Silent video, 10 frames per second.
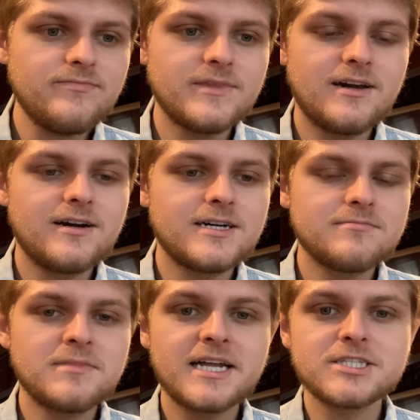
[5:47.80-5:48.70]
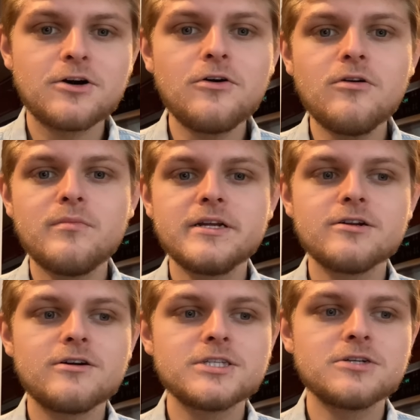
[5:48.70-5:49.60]
that as a whole, but
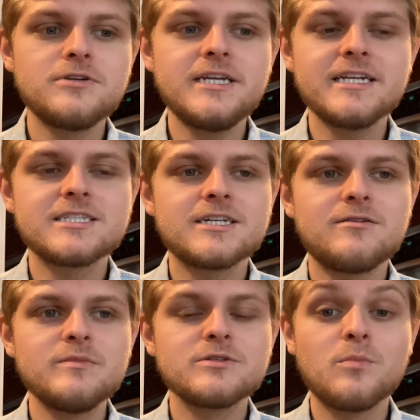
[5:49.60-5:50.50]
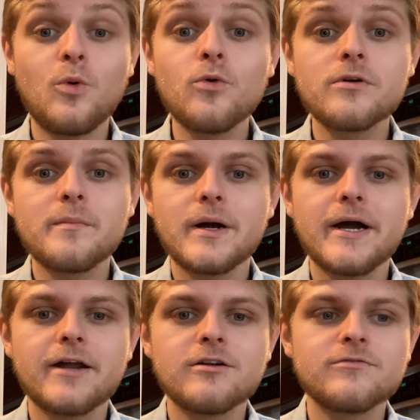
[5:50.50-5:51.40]
you're also needing to tell us more about
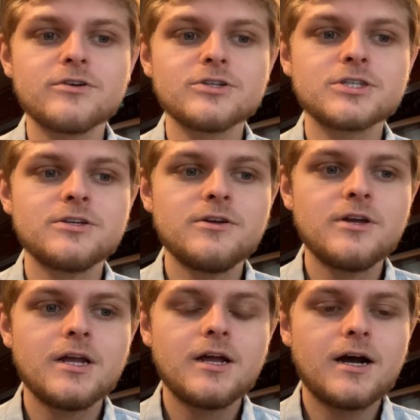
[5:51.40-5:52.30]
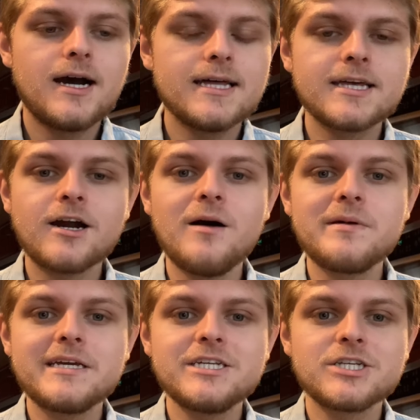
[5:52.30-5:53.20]
how to reverse the
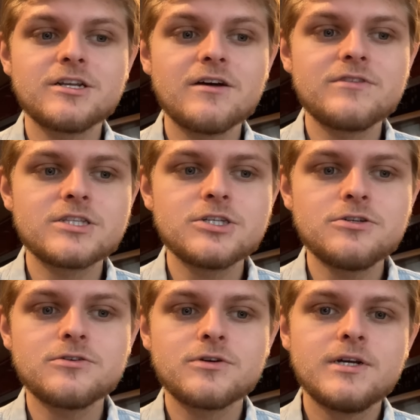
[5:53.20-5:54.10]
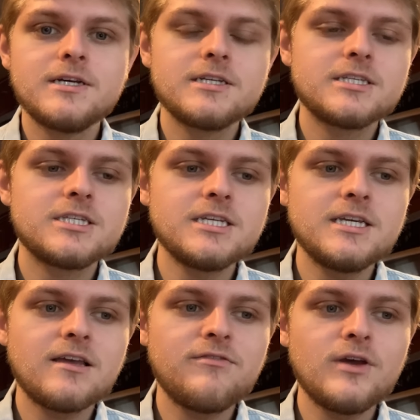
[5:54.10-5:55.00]
combination of the two.
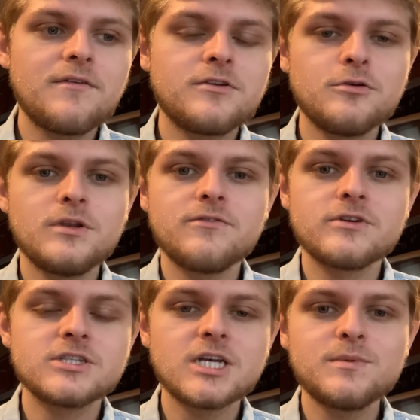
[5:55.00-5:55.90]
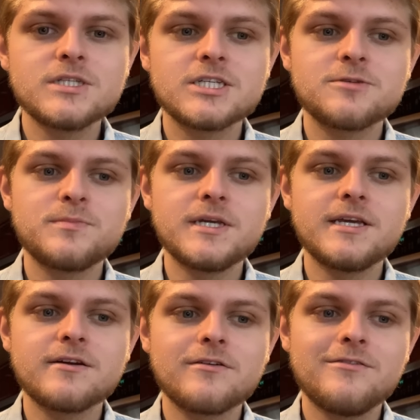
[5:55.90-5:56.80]
See, if you have two different substances
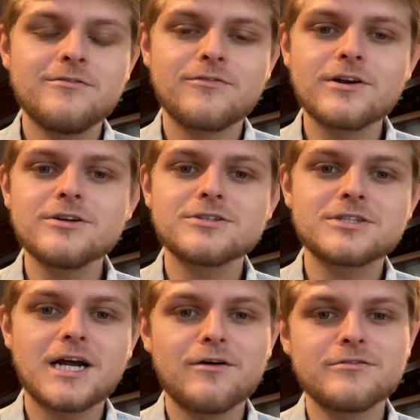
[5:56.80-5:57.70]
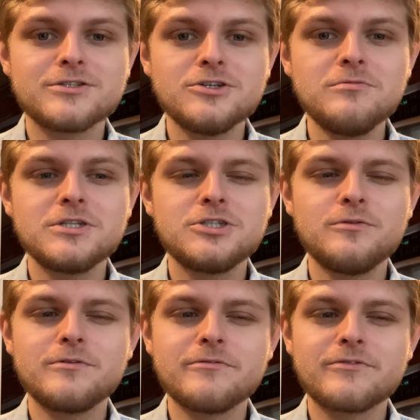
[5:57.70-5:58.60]
being reversed, I would assume that you
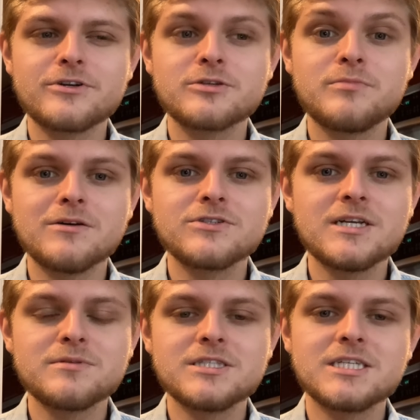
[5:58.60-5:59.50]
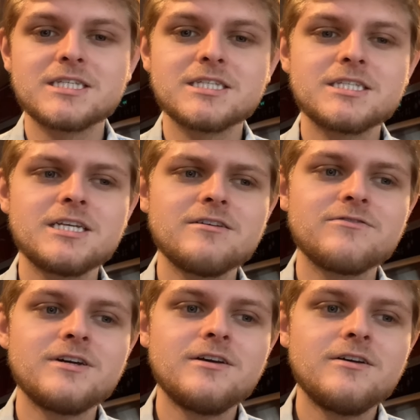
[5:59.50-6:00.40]
would reverse both substances instead of
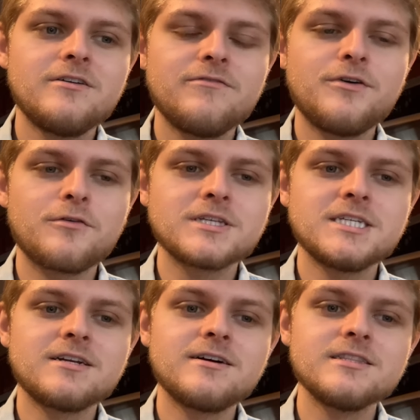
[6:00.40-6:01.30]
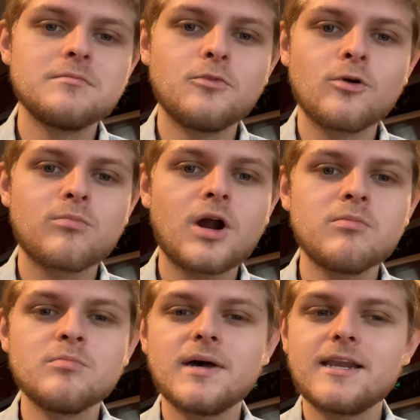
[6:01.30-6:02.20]
focusing on the more
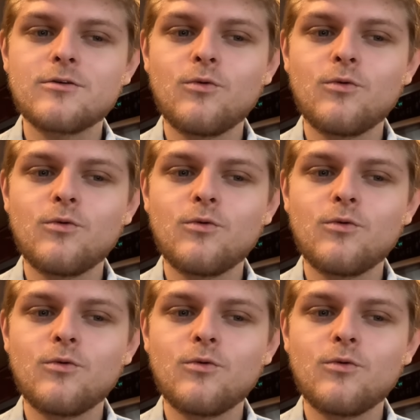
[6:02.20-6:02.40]
problematic